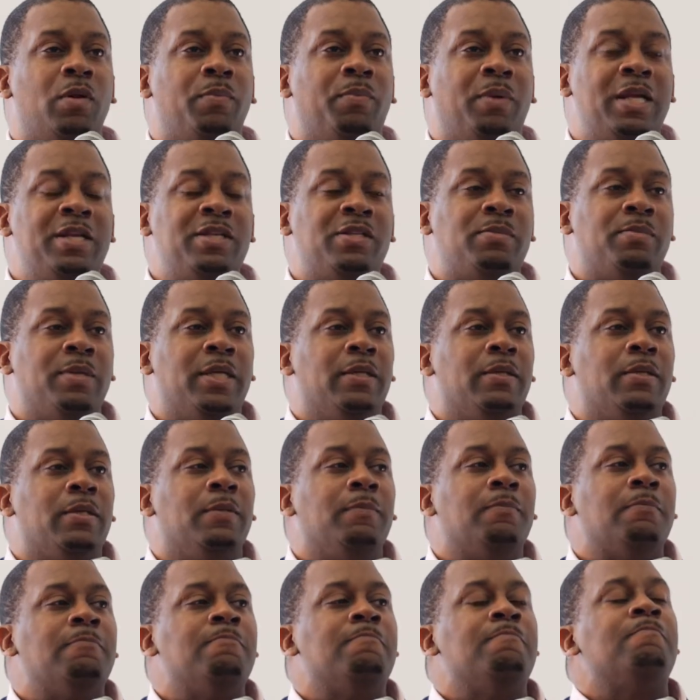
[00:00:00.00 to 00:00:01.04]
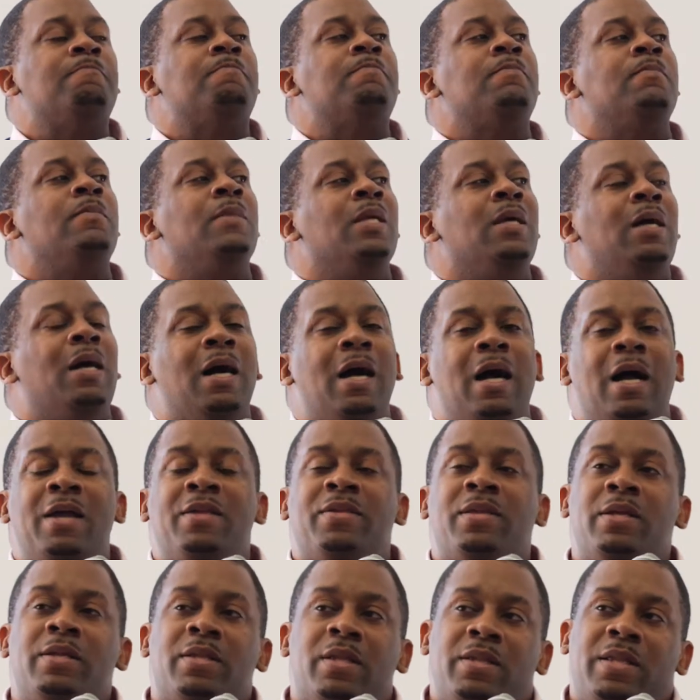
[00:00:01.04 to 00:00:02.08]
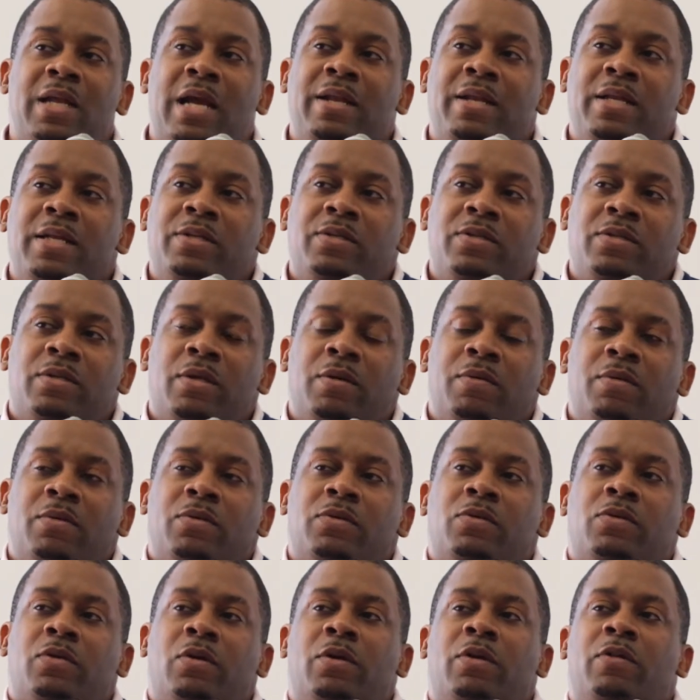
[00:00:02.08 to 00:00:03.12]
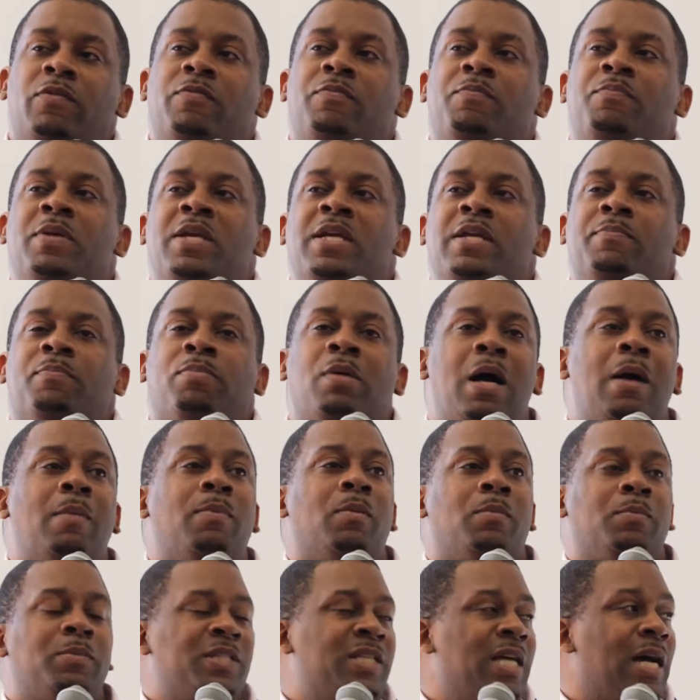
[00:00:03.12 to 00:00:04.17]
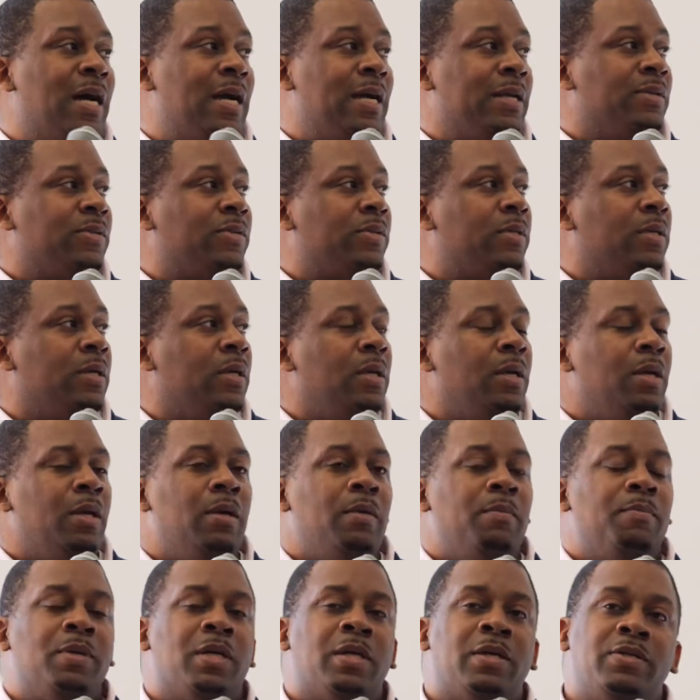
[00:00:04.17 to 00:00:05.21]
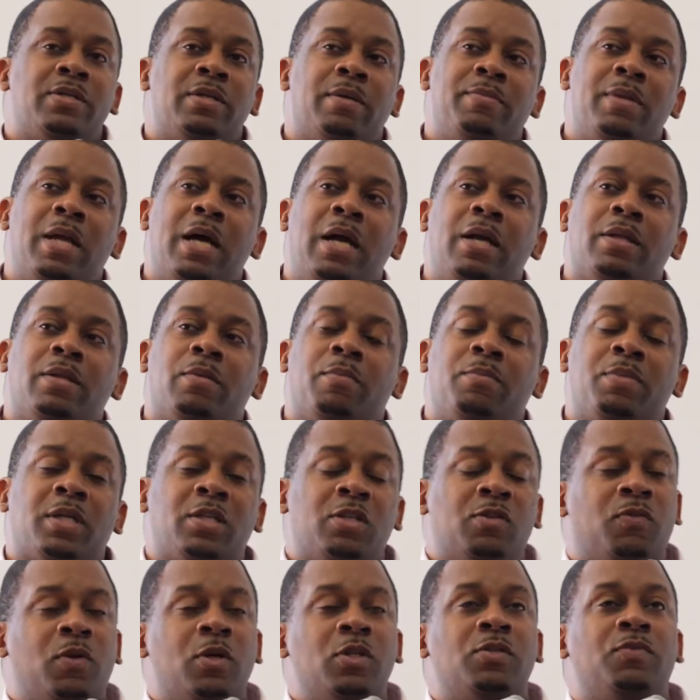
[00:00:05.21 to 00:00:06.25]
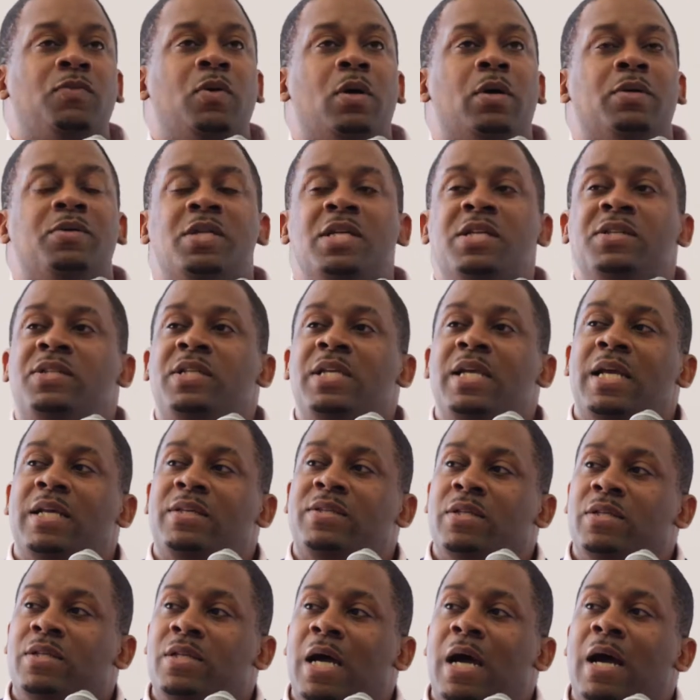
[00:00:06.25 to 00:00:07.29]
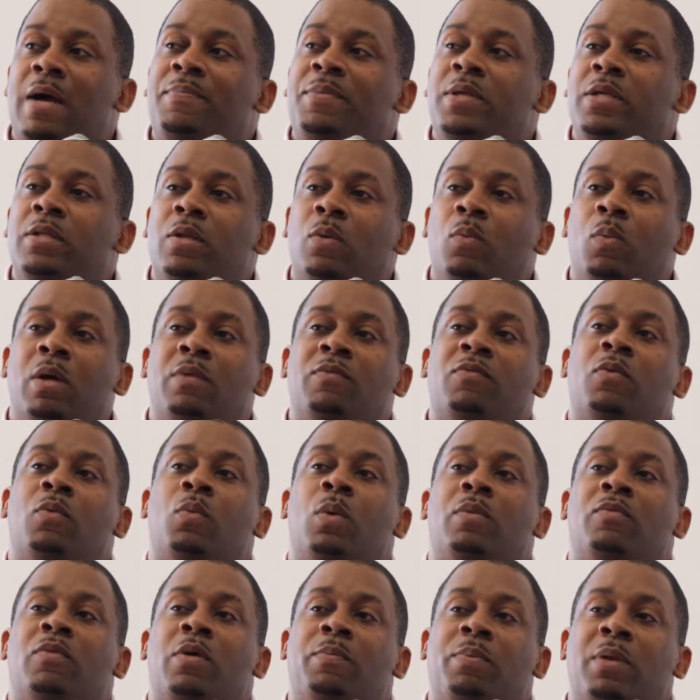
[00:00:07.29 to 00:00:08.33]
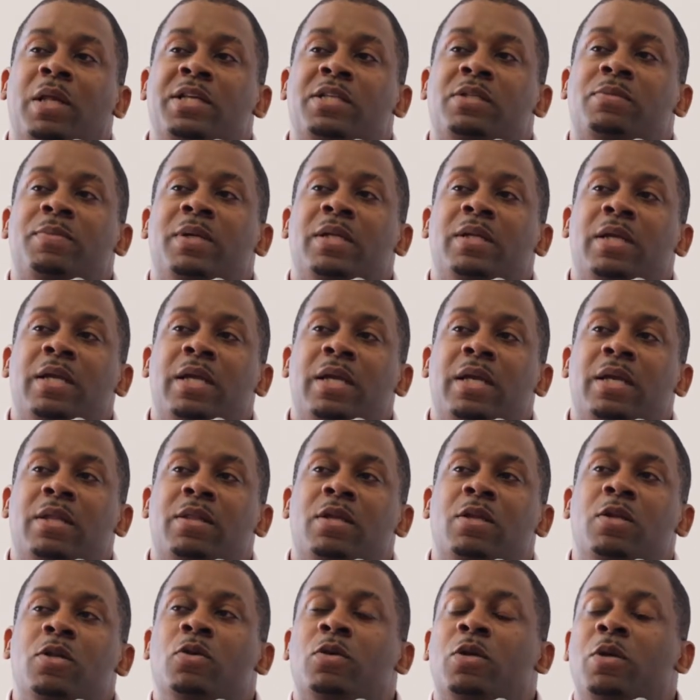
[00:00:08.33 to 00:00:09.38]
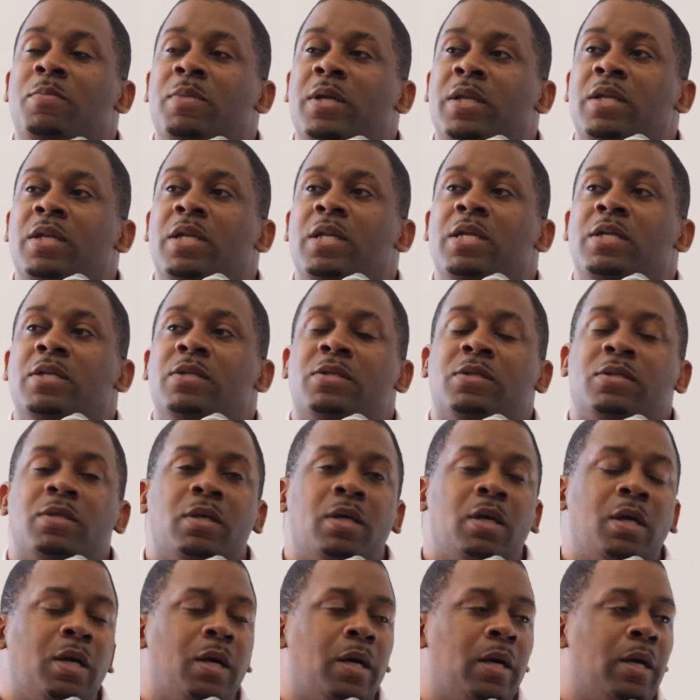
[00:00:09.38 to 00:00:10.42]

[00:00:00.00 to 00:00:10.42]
replacement. I think that that needs to sort of be problematized. Because I'm not, because first of all, DC has adopted the one-for-one replacement in the new communities